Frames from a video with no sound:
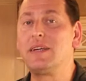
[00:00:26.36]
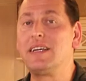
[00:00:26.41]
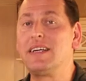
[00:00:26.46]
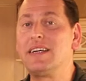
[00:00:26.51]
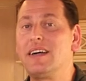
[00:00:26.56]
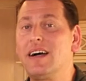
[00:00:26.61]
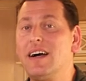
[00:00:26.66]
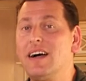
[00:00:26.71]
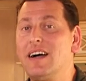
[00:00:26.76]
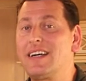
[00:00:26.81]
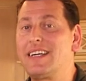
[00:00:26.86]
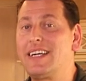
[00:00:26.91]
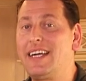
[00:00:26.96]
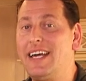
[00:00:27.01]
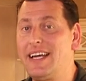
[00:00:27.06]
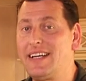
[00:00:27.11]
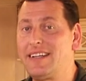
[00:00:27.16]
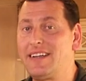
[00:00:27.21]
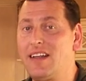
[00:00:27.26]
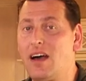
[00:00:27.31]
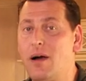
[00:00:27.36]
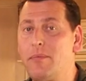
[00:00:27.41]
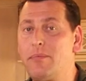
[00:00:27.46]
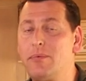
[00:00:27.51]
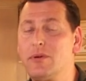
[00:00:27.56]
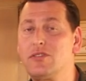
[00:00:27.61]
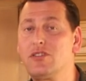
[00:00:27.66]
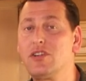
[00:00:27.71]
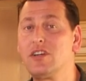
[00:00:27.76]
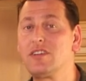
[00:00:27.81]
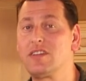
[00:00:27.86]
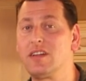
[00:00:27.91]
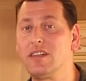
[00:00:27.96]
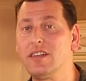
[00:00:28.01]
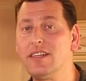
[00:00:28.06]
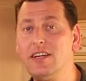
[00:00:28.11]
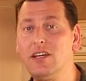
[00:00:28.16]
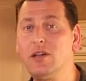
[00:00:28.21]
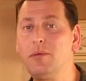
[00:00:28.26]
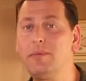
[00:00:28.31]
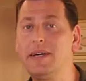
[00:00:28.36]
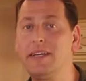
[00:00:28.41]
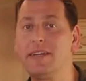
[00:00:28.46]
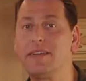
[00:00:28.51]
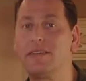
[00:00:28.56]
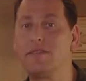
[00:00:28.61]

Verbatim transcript: be kicked up with just a little bit